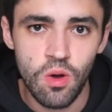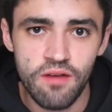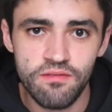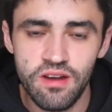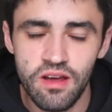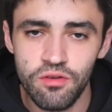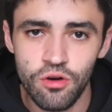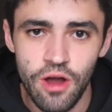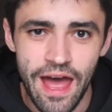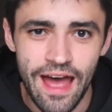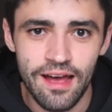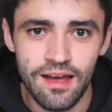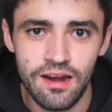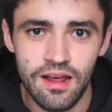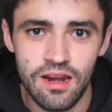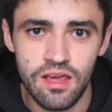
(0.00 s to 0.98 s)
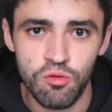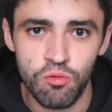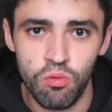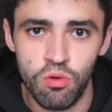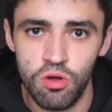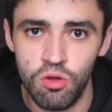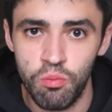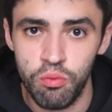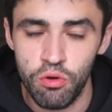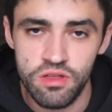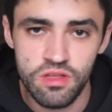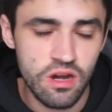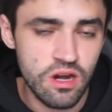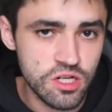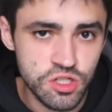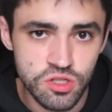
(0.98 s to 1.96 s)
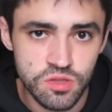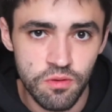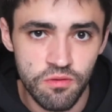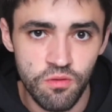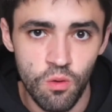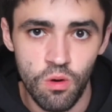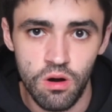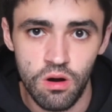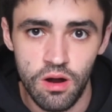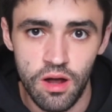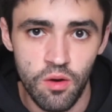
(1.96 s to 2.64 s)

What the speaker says: I've never had any real breathing issues before.